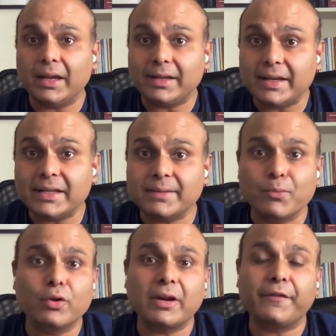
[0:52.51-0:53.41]
it is
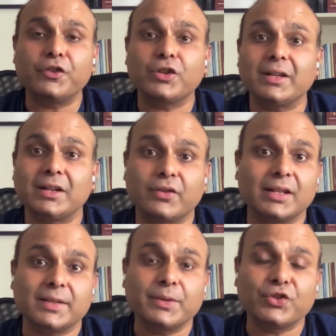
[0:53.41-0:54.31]
more efficient at
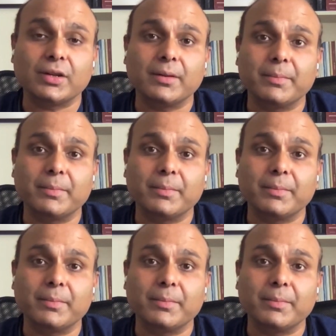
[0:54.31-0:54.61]
transmission,